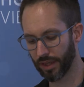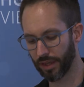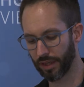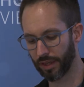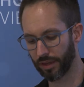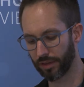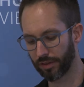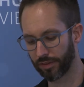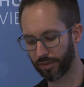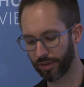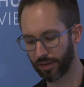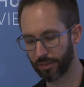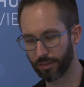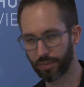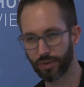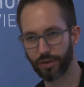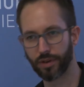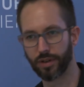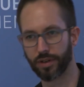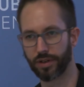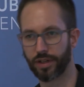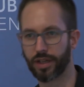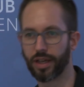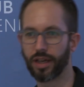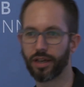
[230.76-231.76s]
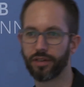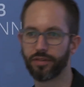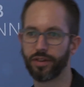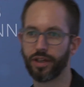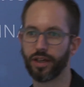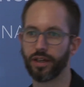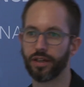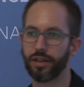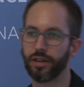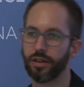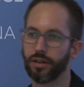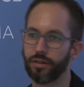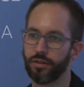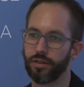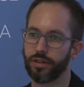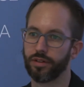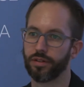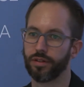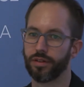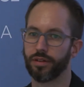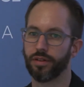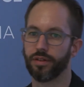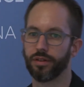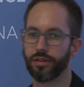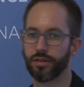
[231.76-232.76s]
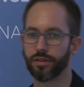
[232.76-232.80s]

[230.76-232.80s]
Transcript: Now, there's an important caveat here, which is the